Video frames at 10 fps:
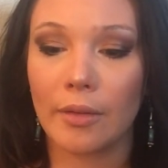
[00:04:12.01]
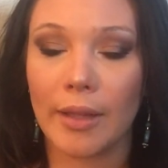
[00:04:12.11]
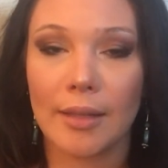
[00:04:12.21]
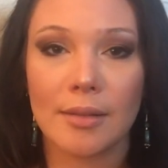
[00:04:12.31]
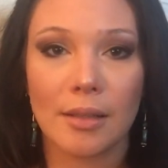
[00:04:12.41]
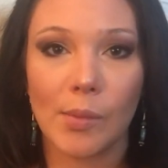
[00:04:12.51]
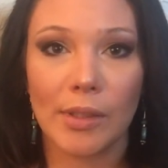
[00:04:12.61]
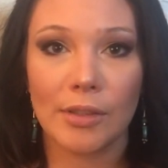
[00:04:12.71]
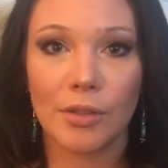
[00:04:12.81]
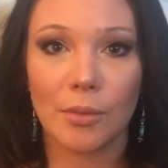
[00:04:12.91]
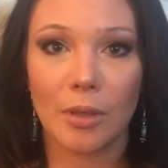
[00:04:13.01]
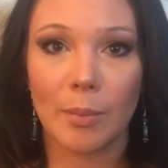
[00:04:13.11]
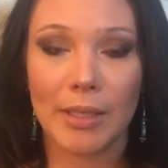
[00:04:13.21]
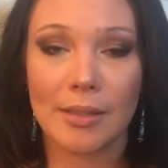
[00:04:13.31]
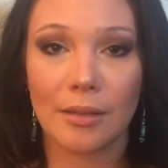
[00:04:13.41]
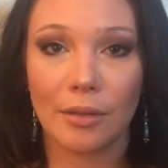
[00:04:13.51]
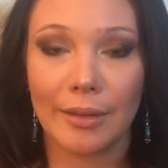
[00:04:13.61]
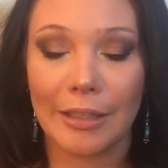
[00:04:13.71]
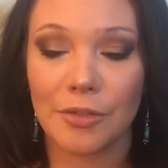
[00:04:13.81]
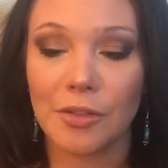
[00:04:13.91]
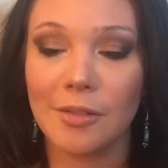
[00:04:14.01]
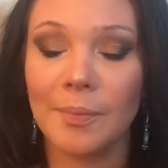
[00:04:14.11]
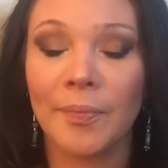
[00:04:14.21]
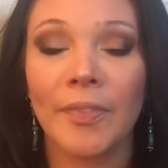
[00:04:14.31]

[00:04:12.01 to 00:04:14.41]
that's going to work best and look natural.